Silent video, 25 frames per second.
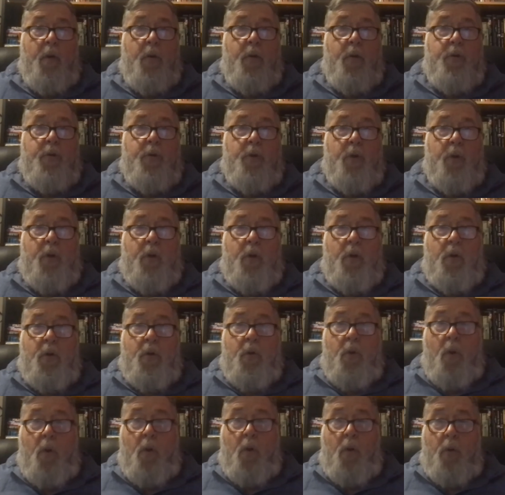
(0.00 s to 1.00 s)
took
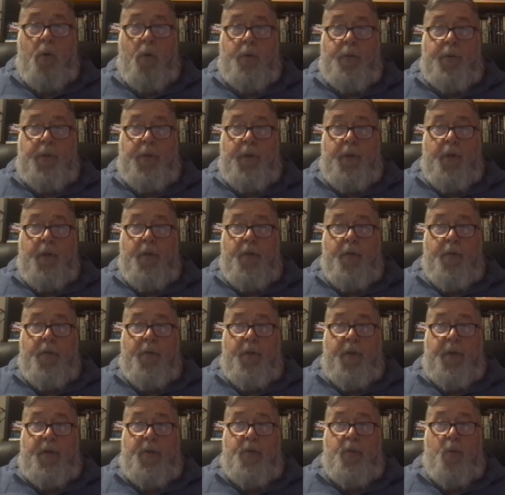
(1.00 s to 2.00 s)
gold,
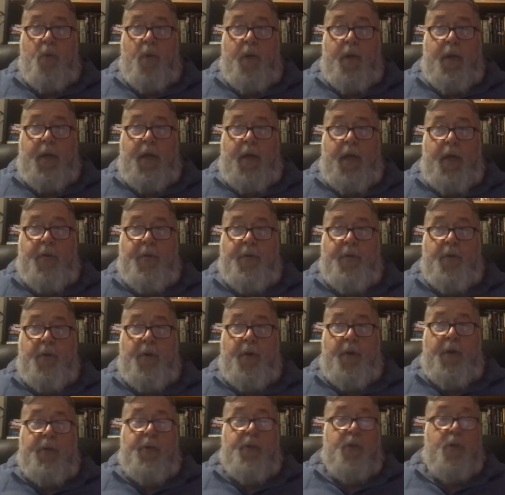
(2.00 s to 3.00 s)

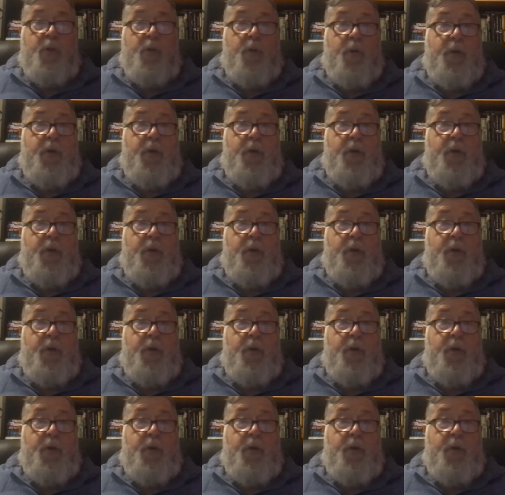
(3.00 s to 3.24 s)
328.32,